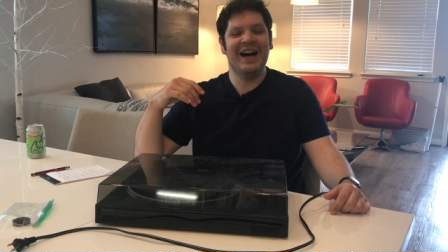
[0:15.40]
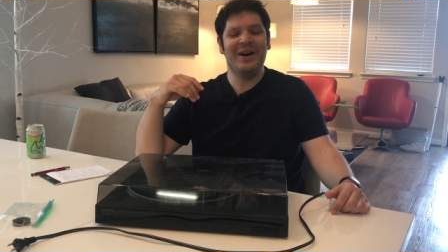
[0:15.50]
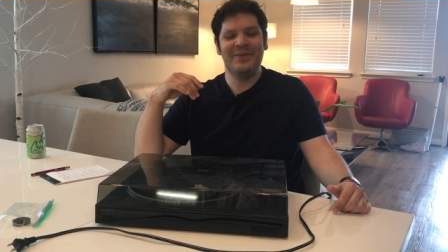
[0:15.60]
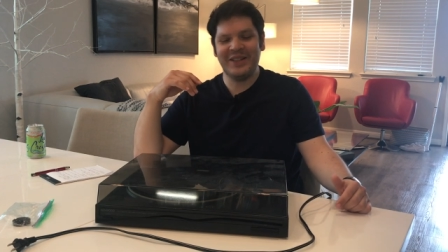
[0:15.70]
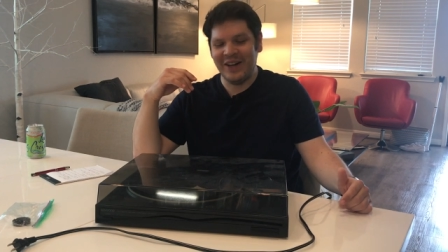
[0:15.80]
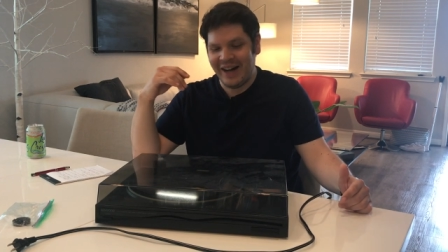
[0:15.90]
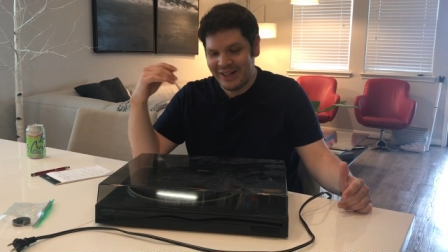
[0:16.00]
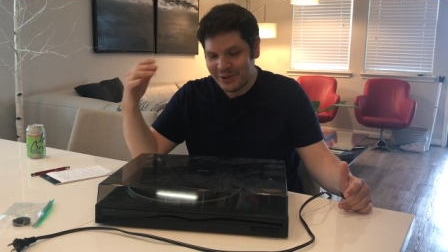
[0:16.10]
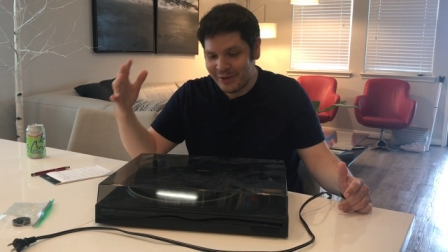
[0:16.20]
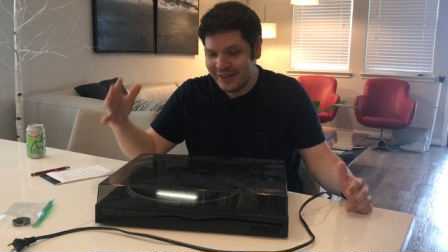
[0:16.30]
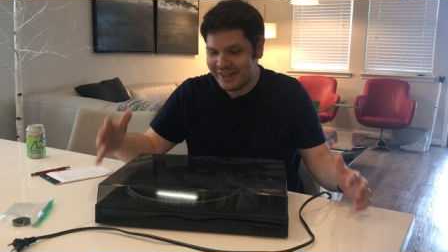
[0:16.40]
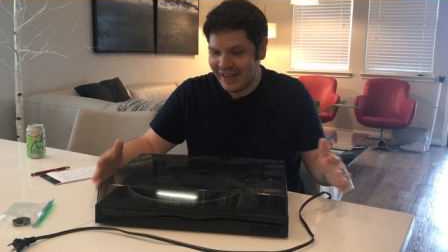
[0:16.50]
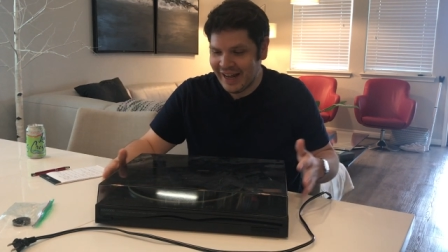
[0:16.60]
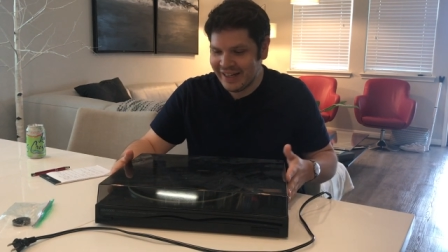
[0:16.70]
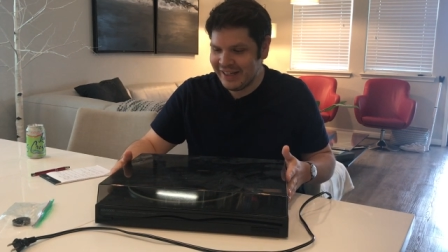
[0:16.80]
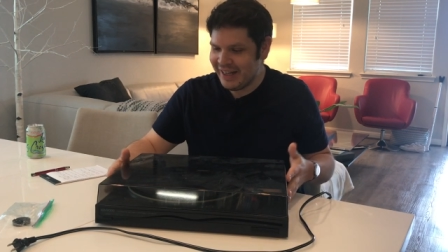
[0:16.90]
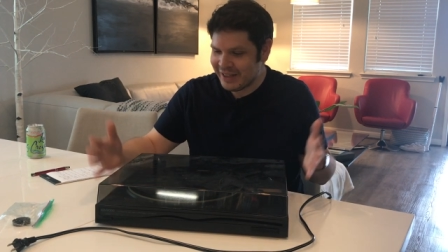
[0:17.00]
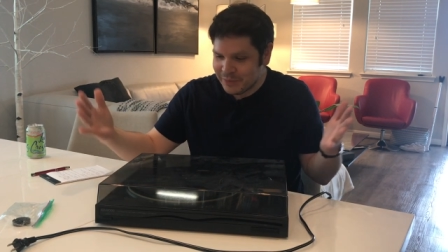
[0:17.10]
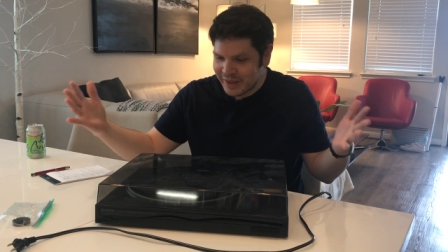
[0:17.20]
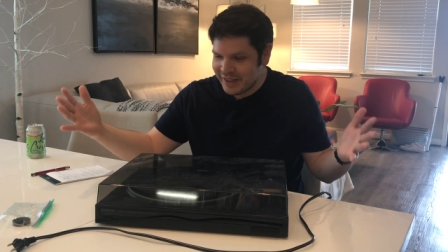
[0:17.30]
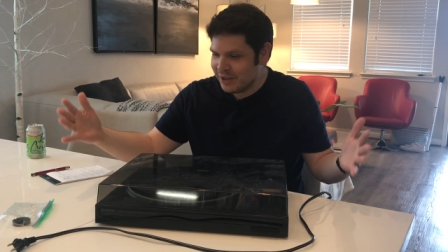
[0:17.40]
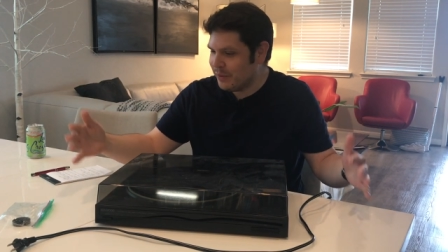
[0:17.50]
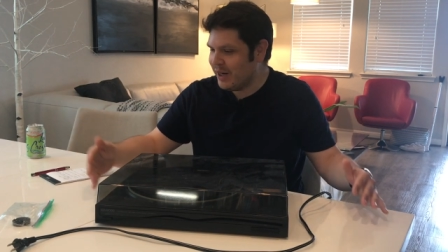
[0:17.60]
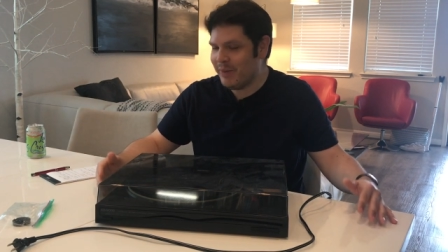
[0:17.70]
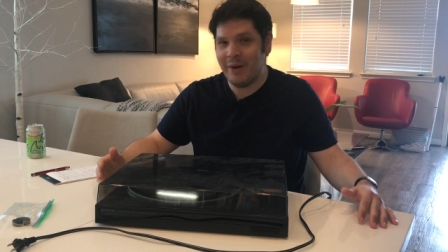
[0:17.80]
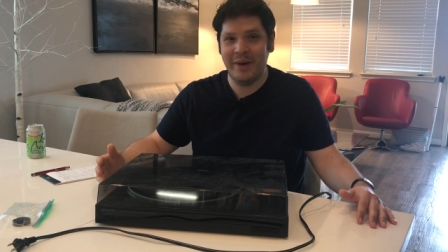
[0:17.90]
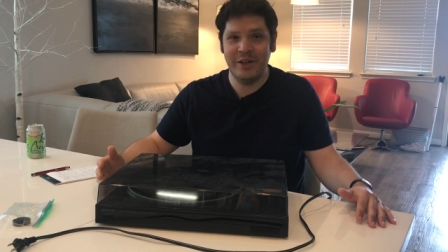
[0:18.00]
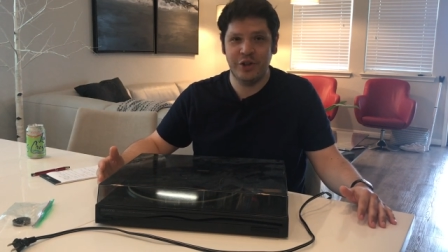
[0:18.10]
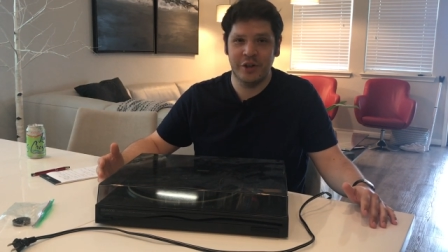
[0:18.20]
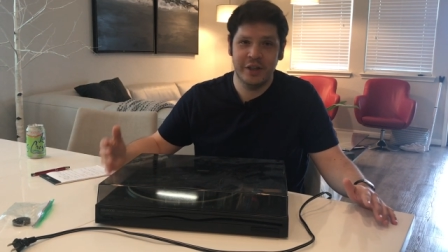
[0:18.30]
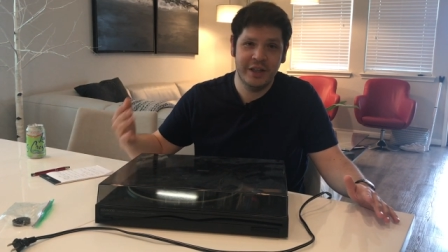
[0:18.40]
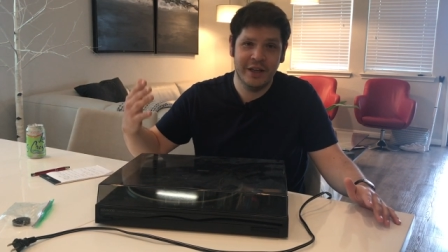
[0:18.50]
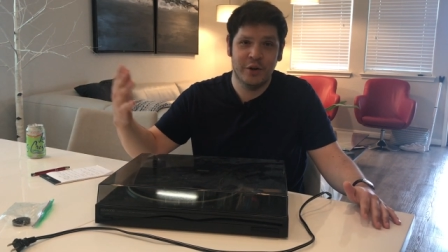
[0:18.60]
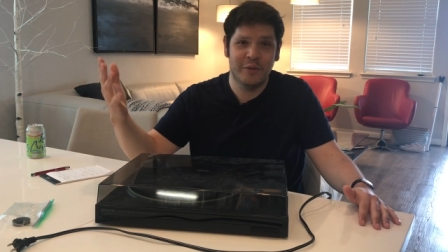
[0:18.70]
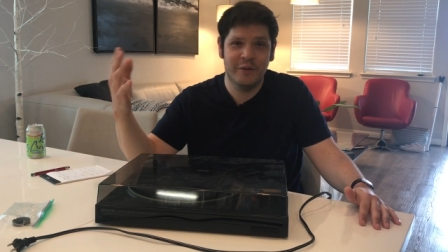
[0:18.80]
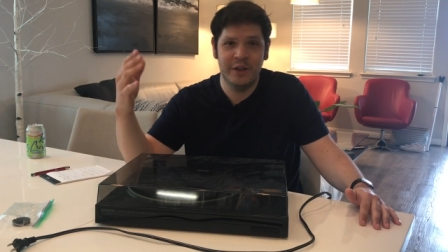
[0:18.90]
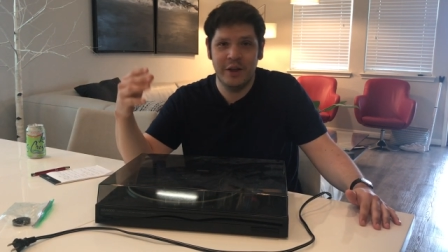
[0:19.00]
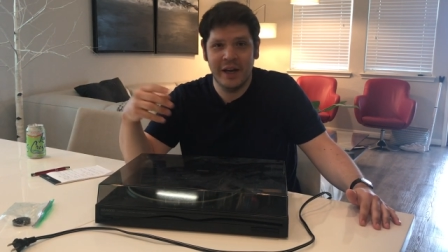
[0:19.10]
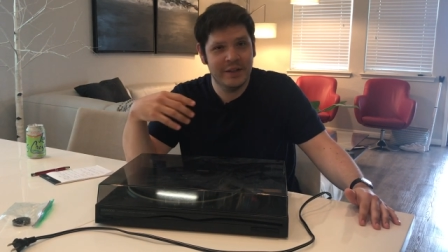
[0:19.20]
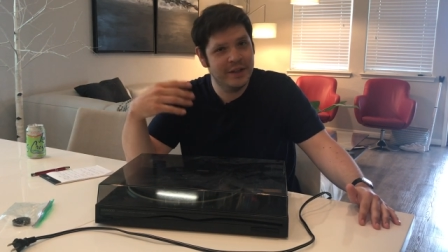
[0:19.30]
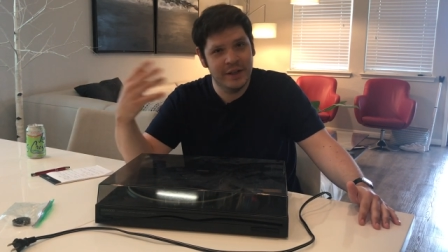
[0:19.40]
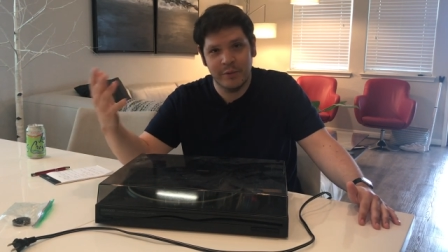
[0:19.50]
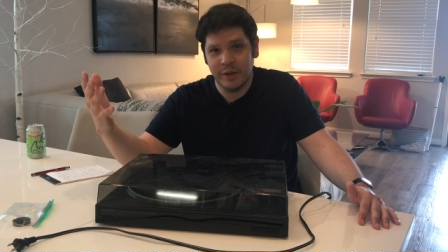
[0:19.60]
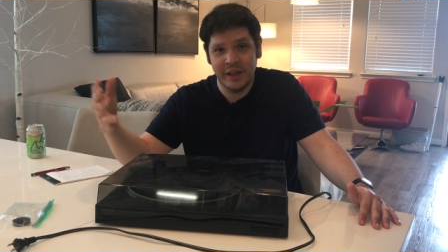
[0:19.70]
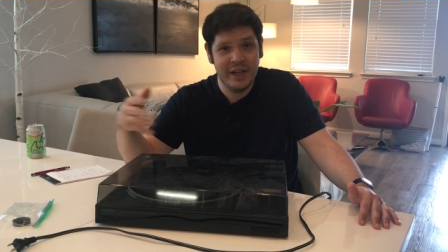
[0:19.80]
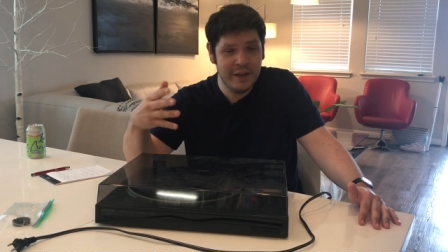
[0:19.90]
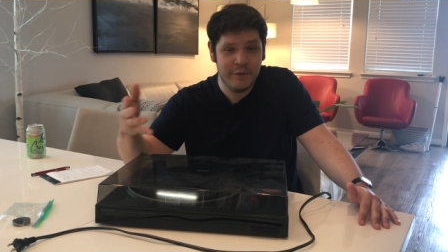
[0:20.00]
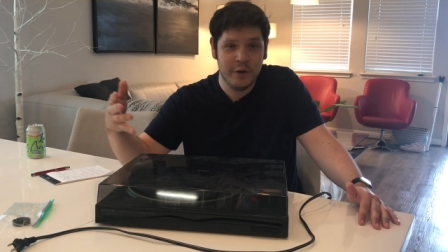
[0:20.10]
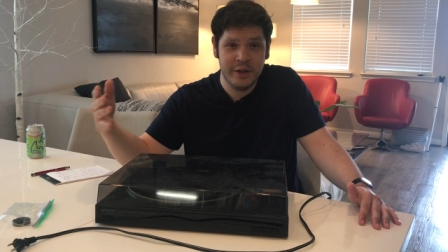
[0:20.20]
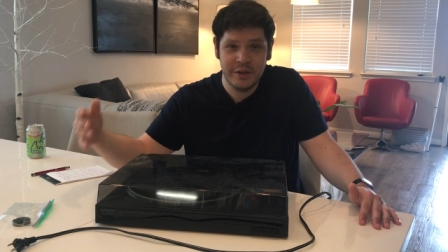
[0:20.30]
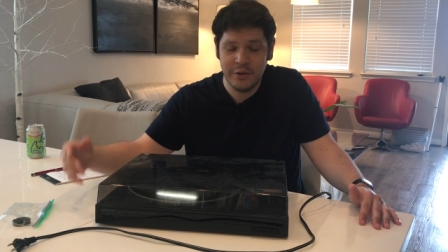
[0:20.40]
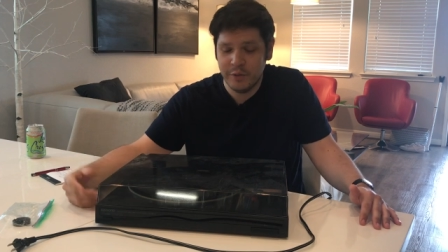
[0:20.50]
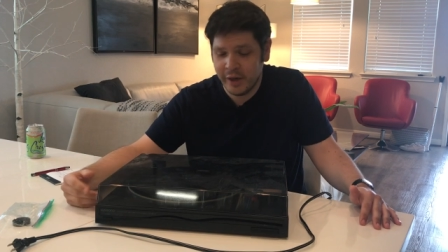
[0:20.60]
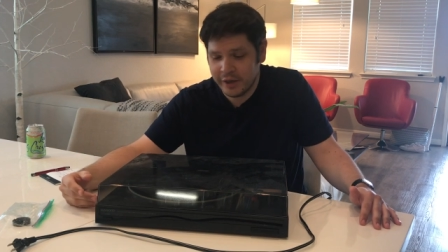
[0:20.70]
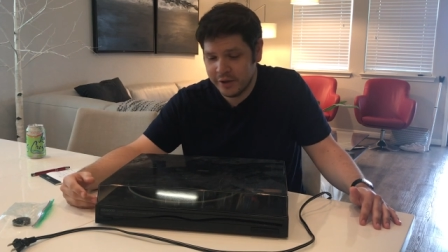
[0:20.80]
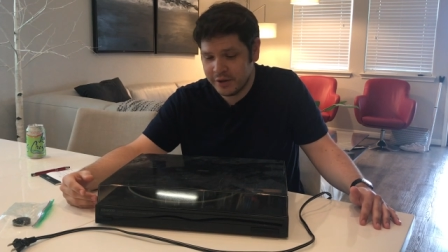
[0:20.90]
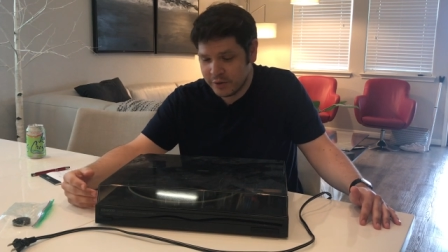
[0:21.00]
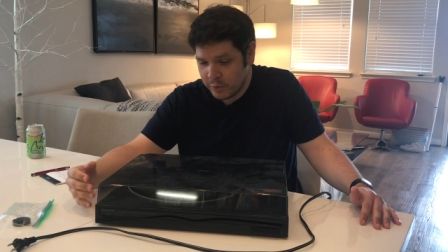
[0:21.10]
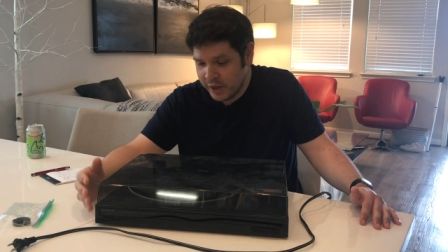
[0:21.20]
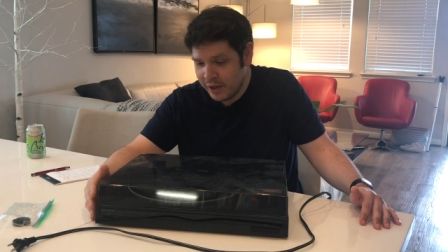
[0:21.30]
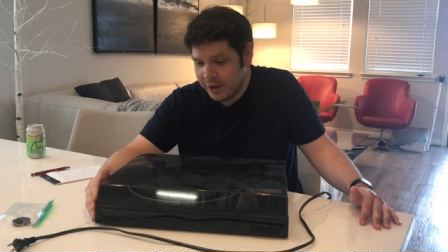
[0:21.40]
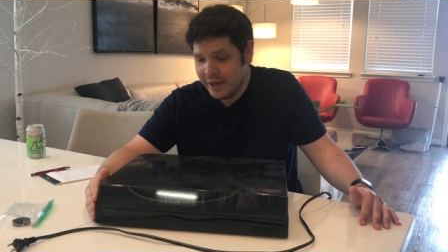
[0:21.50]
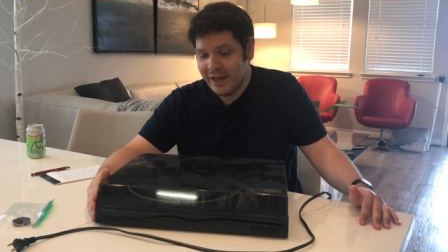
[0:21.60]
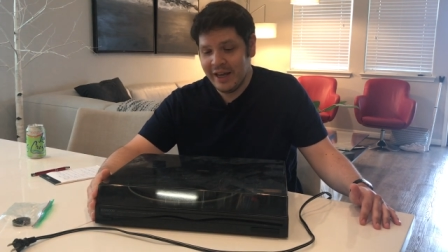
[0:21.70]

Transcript: um, so I just wanted to kind of explain a little bit about my journey and hopefully you guys can relate if you're into records as well.